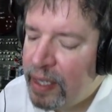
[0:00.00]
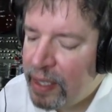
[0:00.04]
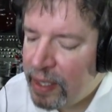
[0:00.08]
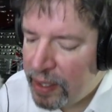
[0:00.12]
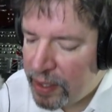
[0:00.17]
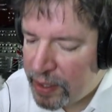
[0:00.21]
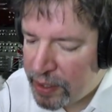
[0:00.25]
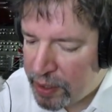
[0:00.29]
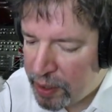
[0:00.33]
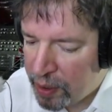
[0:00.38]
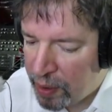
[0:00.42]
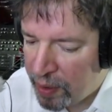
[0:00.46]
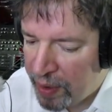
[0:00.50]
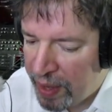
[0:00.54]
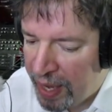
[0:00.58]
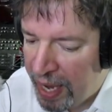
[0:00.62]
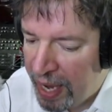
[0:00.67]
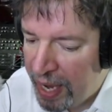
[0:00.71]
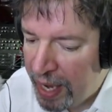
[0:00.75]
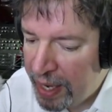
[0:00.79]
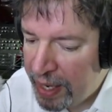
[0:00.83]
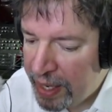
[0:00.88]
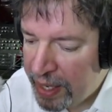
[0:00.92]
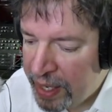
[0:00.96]
So
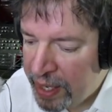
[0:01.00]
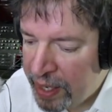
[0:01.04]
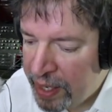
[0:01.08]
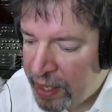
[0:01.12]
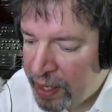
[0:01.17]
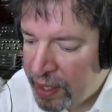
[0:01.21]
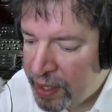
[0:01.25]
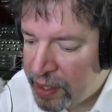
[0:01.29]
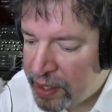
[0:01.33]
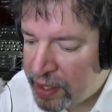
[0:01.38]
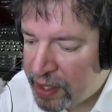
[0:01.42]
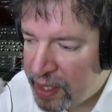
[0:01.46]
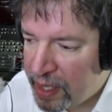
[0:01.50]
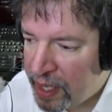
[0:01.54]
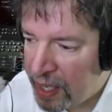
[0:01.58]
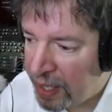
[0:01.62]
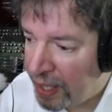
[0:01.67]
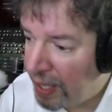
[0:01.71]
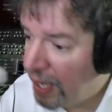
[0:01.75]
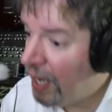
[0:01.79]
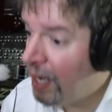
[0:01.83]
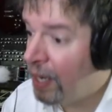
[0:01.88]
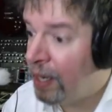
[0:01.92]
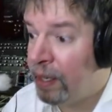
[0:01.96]
that is,
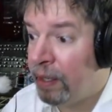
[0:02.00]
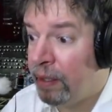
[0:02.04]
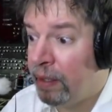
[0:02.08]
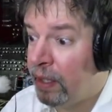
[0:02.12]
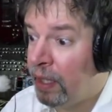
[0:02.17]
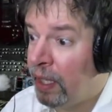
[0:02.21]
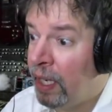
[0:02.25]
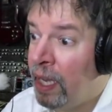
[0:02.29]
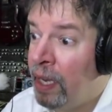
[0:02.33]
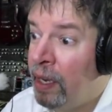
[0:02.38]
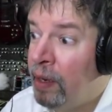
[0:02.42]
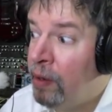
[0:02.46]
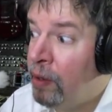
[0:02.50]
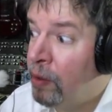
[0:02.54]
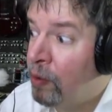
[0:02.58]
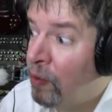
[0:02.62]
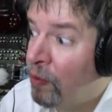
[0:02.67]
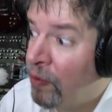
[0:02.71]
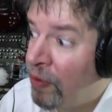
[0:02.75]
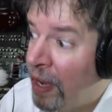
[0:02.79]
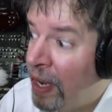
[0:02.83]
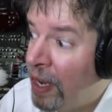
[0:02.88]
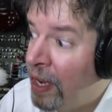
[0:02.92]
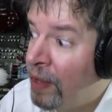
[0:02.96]
again, I don't know
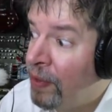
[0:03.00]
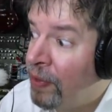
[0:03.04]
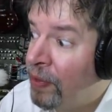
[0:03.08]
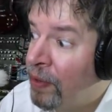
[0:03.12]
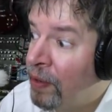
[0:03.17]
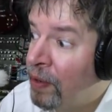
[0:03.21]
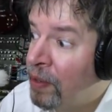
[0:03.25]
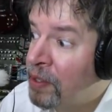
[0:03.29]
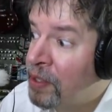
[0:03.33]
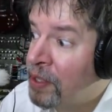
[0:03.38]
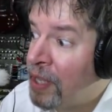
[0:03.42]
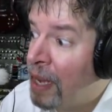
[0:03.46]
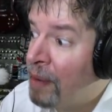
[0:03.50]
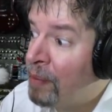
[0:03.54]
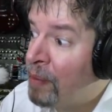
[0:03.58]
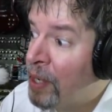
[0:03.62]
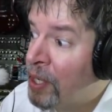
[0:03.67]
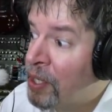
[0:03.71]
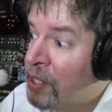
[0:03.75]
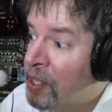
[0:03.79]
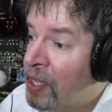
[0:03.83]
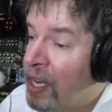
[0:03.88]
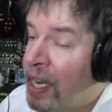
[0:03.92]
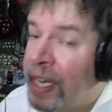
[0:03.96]
if I, there's that
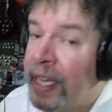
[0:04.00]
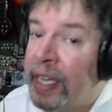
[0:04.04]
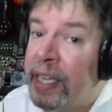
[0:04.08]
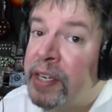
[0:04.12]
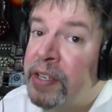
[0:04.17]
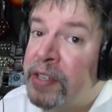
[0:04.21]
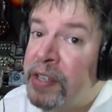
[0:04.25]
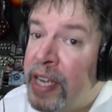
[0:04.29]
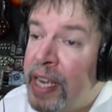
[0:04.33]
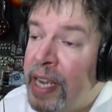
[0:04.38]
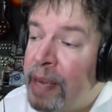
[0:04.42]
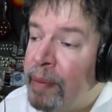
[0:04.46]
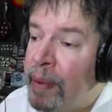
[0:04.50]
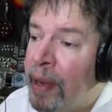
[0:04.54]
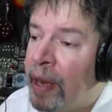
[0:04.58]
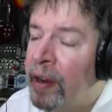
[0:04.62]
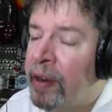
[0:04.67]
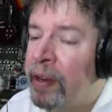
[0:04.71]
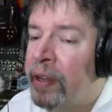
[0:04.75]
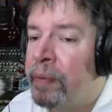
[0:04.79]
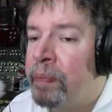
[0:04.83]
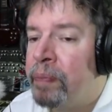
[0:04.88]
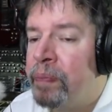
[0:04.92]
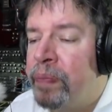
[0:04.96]
much that I can say
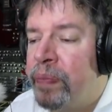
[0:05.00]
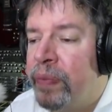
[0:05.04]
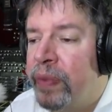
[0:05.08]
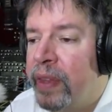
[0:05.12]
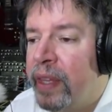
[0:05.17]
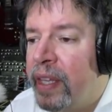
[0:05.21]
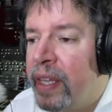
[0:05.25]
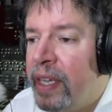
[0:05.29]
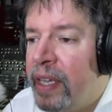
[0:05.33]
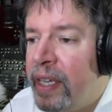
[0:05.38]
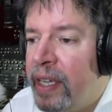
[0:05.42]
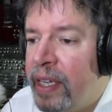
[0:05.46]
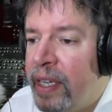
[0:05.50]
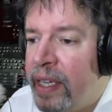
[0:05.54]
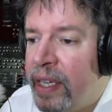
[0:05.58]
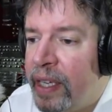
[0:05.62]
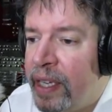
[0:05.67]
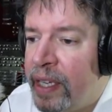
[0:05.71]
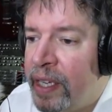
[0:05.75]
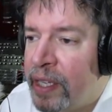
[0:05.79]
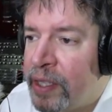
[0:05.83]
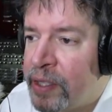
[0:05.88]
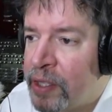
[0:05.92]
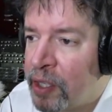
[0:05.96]
about it.
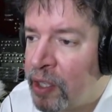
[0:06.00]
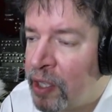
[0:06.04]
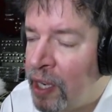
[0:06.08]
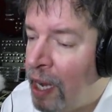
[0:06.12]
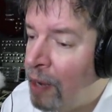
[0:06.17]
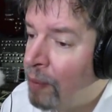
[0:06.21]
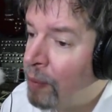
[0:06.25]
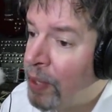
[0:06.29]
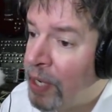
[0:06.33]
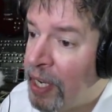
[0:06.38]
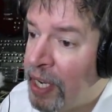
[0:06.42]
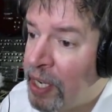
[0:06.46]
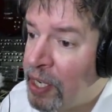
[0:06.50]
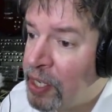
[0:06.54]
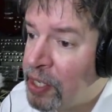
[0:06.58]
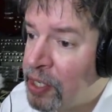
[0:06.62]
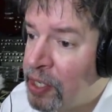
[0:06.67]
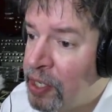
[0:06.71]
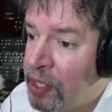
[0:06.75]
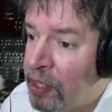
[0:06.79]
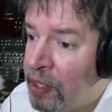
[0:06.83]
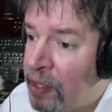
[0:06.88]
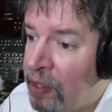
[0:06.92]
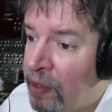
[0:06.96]
It's a
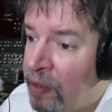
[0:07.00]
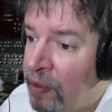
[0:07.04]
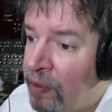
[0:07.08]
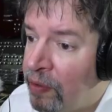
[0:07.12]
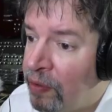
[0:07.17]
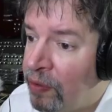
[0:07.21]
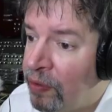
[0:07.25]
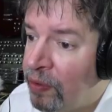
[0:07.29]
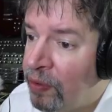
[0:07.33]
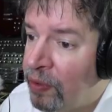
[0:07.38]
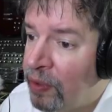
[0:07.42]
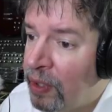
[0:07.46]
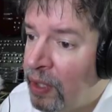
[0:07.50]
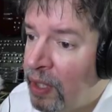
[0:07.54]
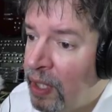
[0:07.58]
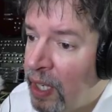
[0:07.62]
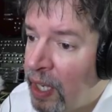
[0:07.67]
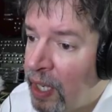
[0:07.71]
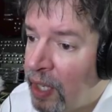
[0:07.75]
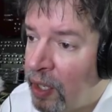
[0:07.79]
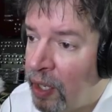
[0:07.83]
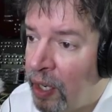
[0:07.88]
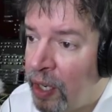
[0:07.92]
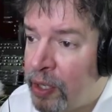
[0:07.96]
combination of
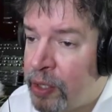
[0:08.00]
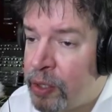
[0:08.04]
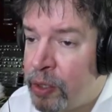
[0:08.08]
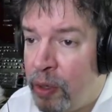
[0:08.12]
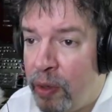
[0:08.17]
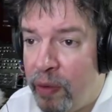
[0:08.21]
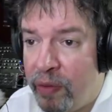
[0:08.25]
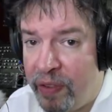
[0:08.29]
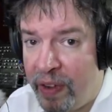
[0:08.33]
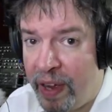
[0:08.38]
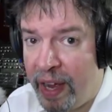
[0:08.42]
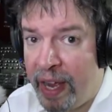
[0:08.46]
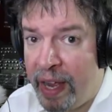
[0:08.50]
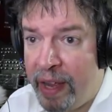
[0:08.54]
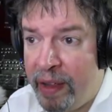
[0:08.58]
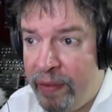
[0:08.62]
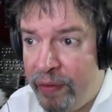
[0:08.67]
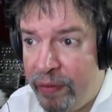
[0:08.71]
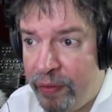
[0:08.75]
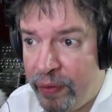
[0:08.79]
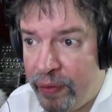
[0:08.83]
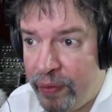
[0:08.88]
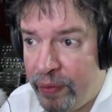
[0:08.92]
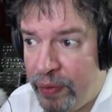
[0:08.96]
Console
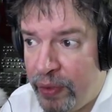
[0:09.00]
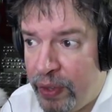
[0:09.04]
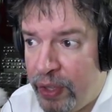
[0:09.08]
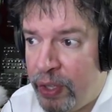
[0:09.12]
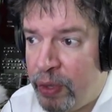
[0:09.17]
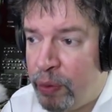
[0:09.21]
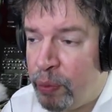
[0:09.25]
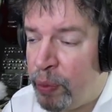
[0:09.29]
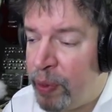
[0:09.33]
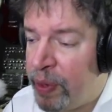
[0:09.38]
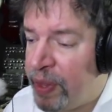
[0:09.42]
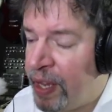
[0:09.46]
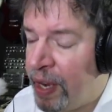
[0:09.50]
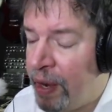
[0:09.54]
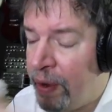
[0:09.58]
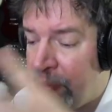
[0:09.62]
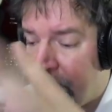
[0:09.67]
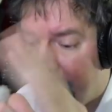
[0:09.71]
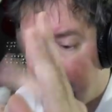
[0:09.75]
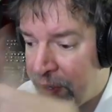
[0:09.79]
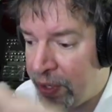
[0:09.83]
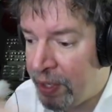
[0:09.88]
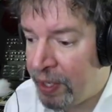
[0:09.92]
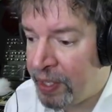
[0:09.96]
5
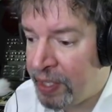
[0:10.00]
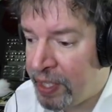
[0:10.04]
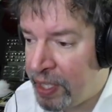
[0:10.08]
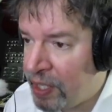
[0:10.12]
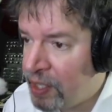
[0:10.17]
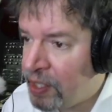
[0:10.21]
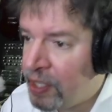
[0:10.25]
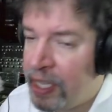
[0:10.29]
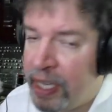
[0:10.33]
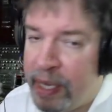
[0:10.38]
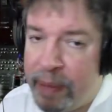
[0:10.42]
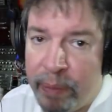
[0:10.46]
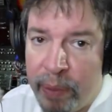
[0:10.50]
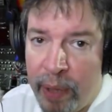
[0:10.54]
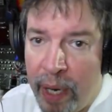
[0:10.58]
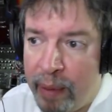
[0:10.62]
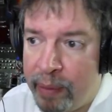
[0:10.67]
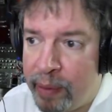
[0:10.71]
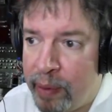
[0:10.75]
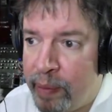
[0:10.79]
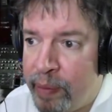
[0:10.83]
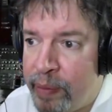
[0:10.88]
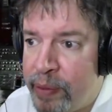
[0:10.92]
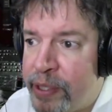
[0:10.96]
without the DC
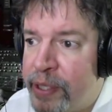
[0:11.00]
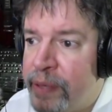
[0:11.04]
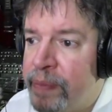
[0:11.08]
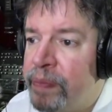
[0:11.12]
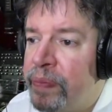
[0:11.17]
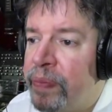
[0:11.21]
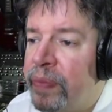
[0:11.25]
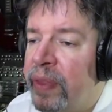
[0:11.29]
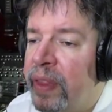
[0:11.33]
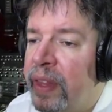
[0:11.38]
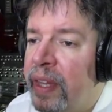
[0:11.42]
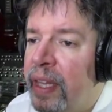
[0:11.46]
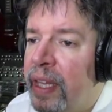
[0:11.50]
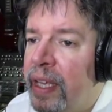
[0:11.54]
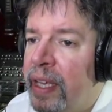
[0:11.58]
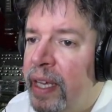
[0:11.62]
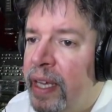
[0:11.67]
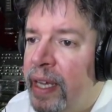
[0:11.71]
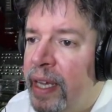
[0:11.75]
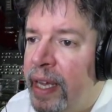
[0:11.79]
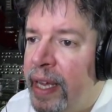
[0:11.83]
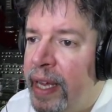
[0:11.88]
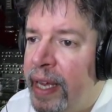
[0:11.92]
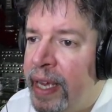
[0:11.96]
problems
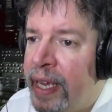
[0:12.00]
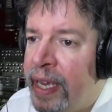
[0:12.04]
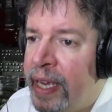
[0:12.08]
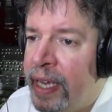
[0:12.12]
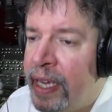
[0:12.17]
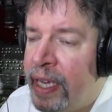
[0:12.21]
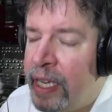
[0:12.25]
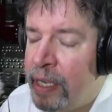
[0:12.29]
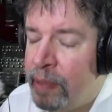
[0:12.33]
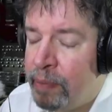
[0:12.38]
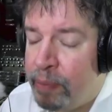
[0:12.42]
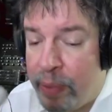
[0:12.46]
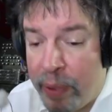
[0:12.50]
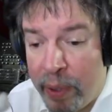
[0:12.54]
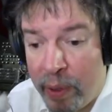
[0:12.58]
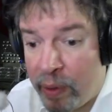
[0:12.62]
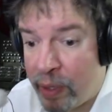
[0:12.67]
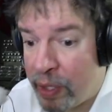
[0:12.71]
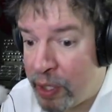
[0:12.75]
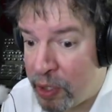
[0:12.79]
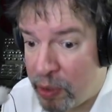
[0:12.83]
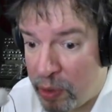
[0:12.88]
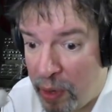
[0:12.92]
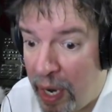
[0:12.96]
and
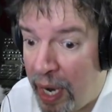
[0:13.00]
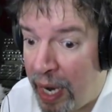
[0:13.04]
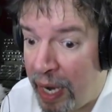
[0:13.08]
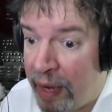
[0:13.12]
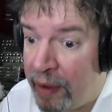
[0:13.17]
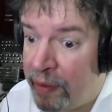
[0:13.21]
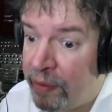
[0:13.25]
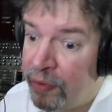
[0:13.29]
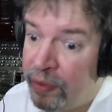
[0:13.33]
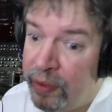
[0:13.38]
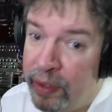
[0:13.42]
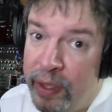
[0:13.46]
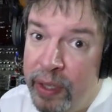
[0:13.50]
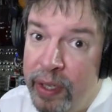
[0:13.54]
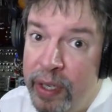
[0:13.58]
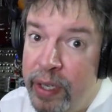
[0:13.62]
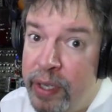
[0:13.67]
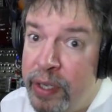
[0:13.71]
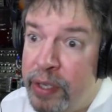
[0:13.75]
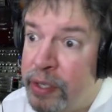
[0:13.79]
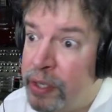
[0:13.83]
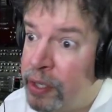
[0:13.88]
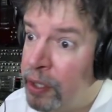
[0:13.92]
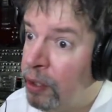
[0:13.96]
Purist Drive.
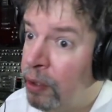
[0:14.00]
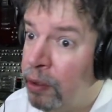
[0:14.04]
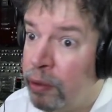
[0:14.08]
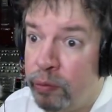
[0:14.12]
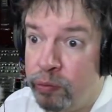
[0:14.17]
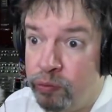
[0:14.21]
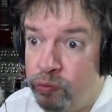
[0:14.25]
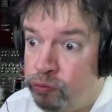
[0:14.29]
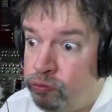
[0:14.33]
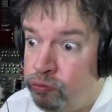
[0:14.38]
So,